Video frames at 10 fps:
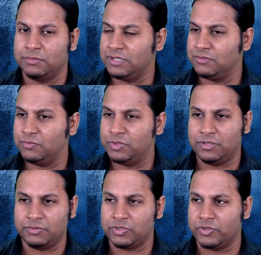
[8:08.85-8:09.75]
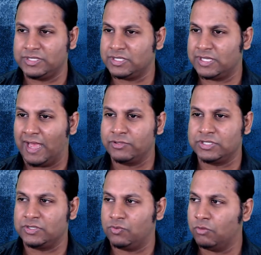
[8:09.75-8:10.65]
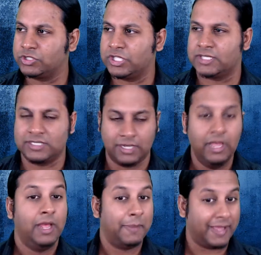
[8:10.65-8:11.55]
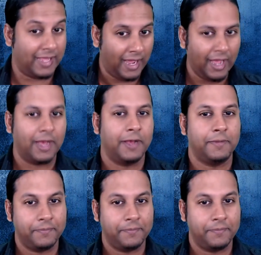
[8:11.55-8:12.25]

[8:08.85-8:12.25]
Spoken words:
and there was all these encounters and roll checks, and so I'm like, yeah.